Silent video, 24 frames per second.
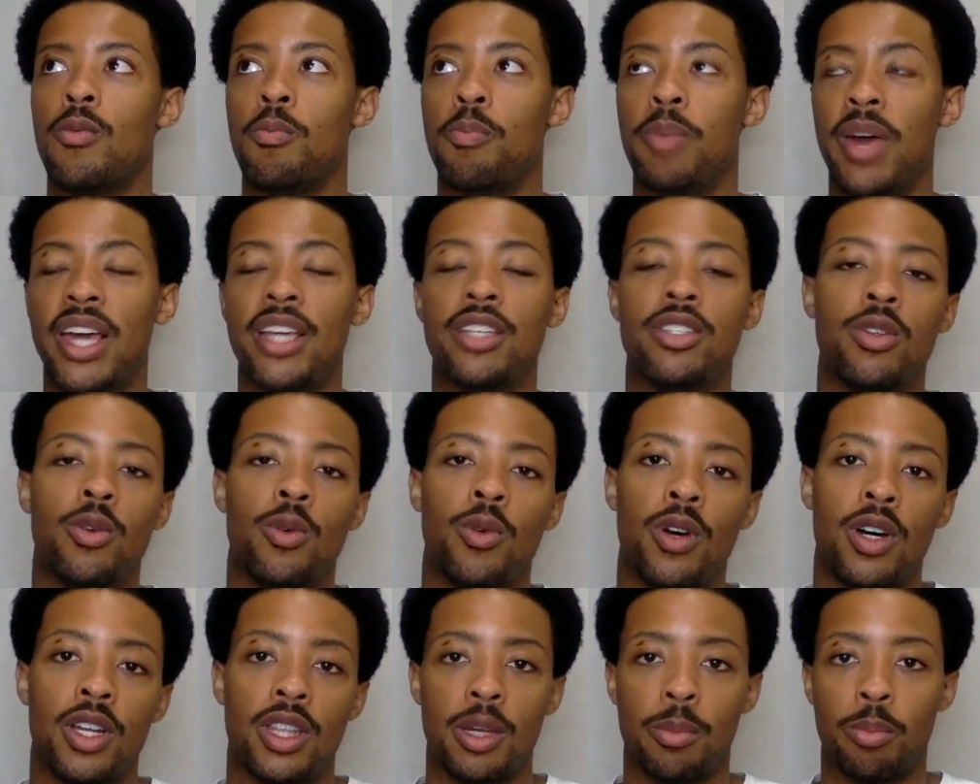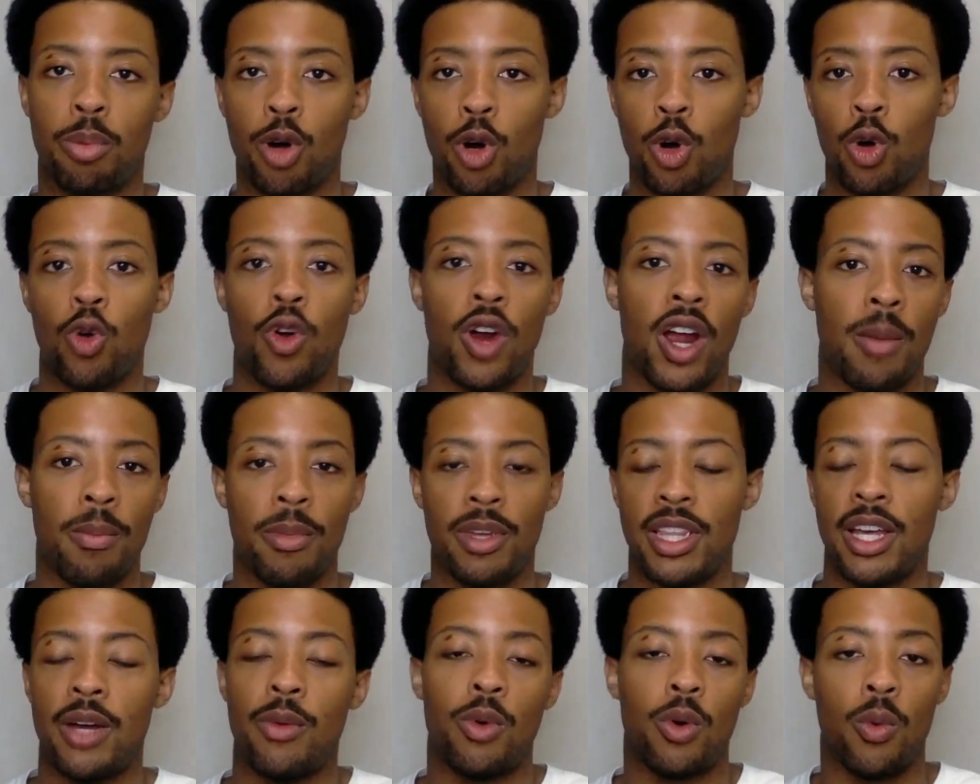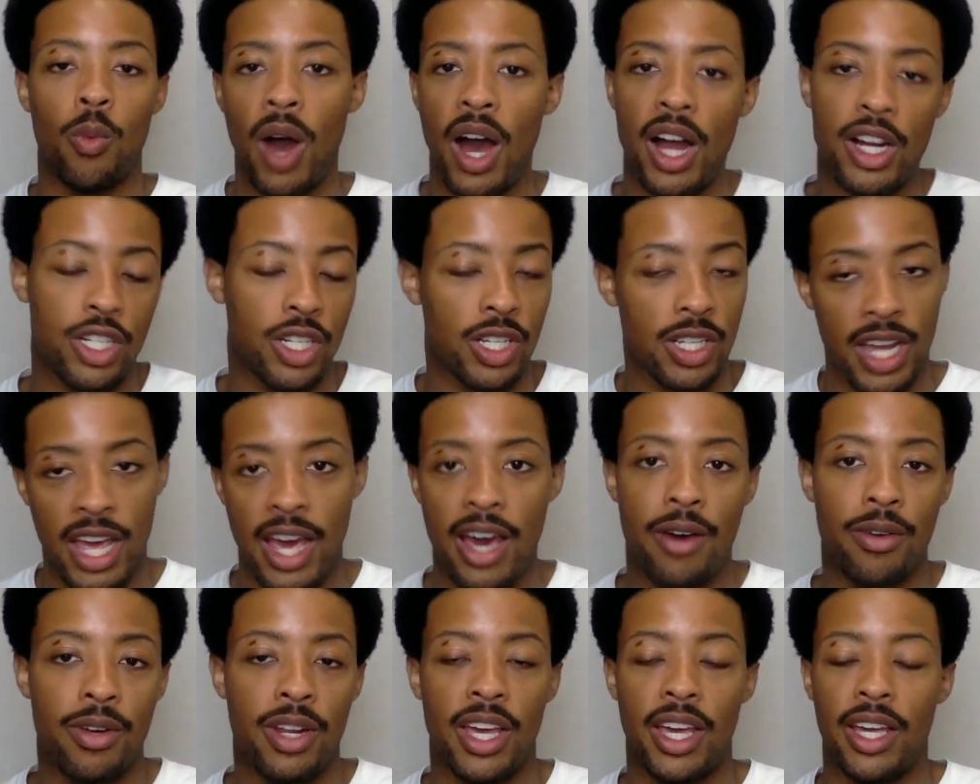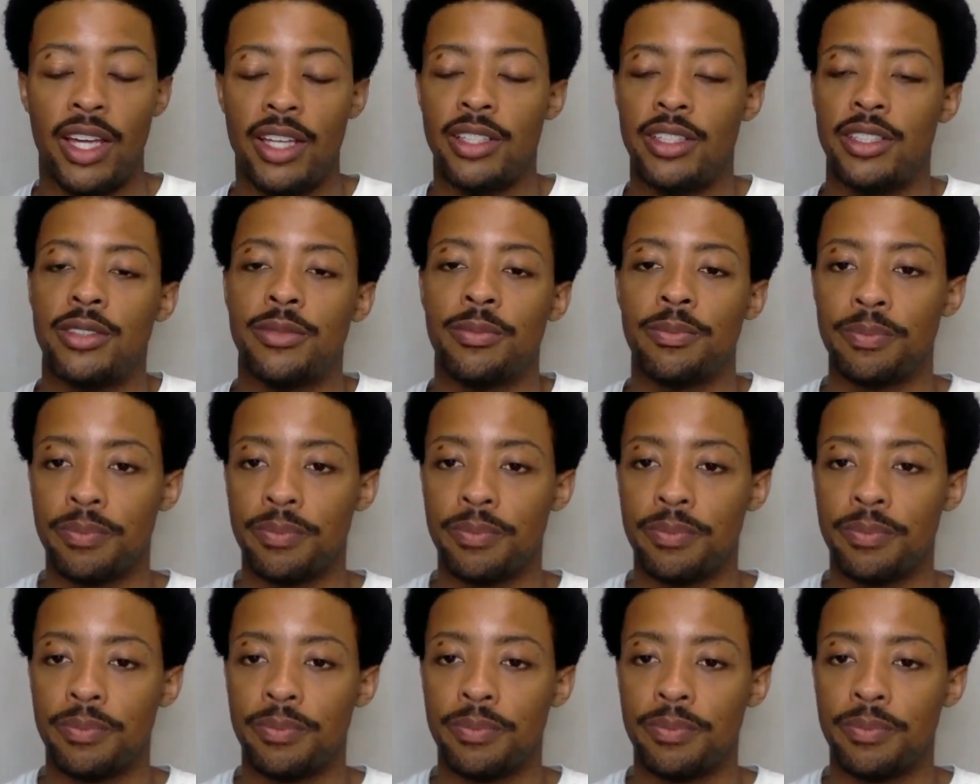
based on the programming that we're watching nowadays.